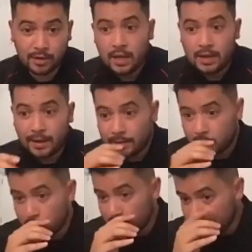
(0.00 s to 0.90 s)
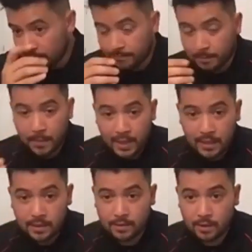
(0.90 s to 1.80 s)
Now, usually for
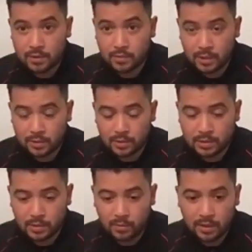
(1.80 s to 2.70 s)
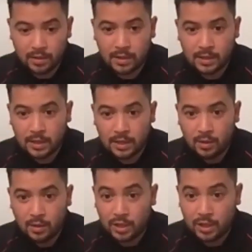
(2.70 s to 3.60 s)
me, those wrinkles are with
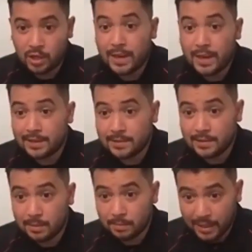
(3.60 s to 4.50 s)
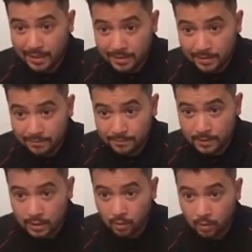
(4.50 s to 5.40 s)
when you go back into competitive,
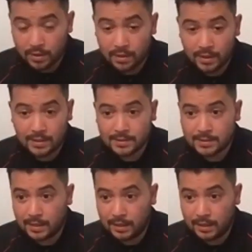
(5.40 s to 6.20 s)
whether that's